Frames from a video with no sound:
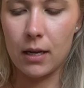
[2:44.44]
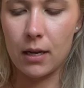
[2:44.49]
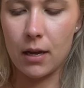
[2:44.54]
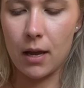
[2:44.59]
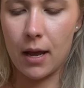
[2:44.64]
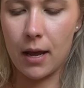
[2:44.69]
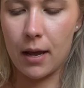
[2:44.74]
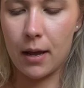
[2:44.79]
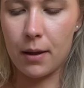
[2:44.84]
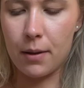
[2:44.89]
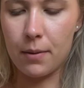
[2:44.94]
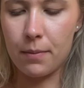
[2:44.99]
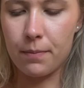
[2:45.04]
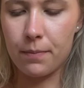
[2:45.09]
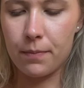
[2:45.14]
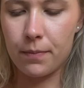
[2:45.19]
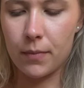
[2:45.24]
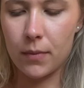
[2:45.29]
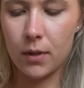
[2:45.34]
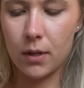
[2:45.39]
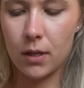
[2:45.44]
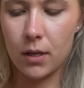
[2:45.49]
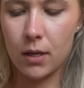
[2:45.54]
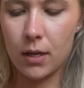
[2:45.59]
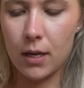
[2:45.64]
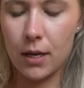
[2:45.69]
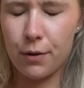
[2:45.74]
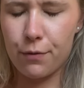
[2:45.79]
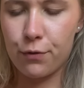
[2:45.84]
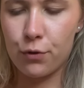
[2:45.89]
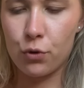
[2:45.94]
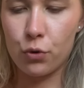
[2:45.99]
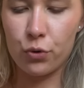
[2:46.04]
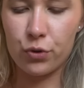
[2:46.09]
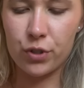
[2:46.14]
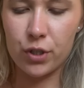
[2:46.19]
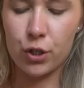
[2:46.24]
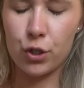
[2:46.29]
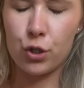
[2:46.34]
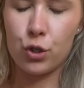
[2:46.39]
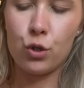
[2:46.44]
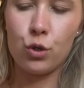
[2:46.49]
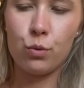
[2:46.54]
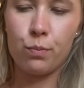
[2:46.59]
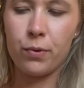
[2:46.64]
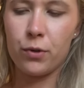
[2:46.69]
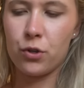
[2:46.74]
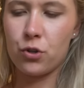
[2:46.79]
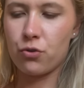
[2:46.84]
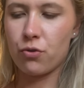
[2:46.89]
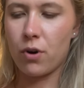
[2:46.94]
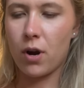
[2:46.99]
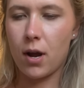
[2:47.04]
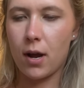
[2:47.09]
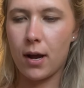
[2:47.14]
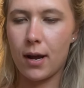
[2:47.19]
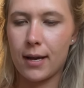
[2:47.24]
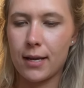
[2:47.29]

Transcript: If yours are super dry,